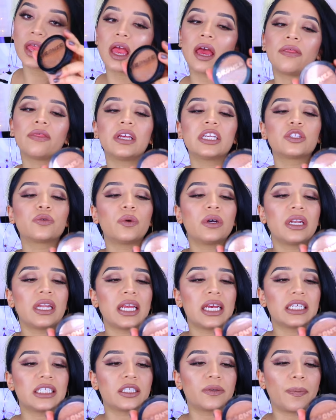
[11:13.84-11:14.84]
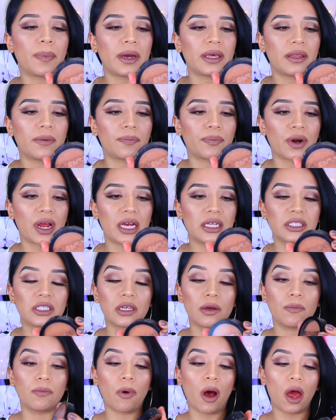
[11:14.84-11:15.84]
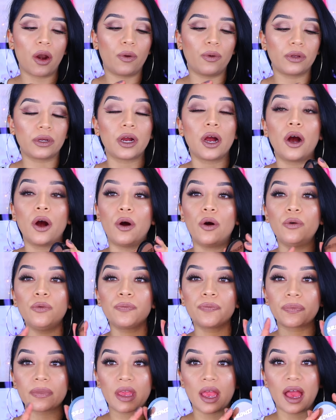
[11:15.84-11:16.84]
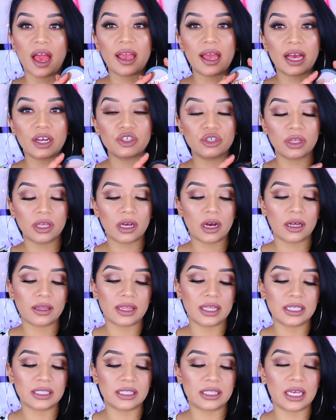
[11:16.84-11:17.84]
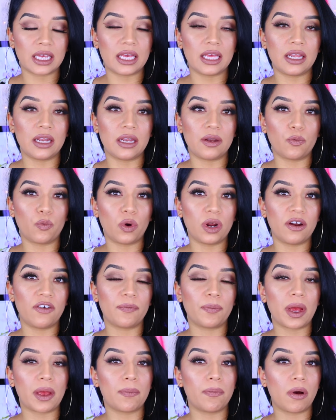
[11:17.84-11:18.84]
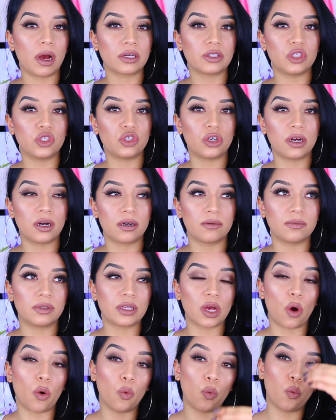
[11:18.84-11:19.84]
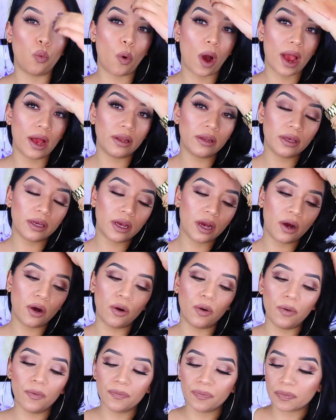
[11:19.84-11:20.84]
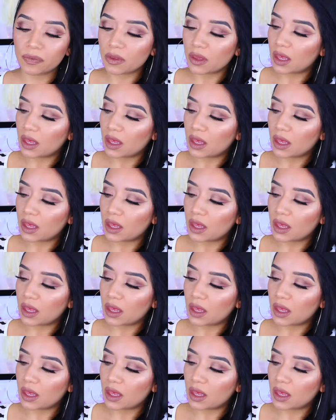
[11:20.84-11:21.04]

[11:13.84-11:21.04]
And this one is by the brand Model Co. I actually got this in one of my Boxy Charms a while ago.